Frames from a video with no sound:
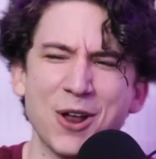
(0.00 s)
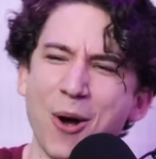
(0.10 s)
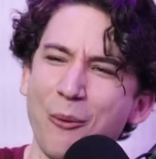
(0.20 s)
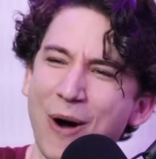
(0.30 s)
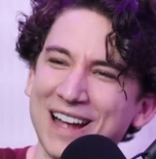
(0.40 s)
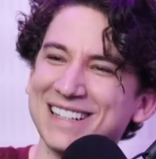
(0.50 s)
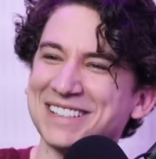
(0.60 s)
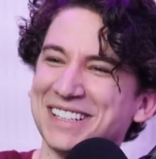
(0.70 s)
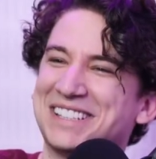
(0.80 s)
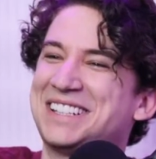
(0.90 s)
know. Why is
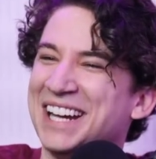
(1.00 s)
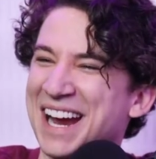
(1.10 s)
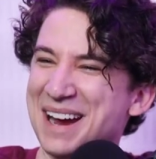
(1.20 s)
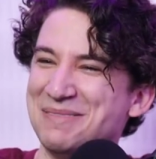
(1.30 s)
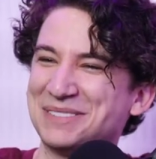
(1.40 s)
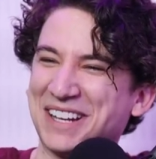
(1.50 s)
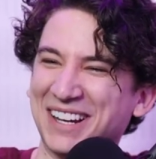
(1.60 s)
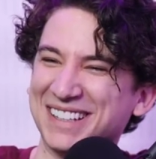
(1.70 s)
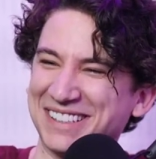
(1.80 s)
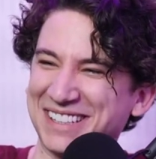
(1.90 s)
it stamped?
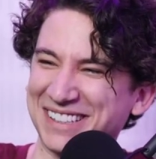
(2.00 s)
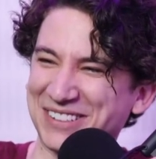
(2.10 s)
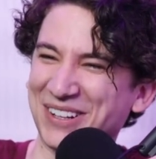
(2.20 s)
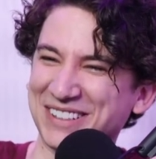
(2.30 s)
Because is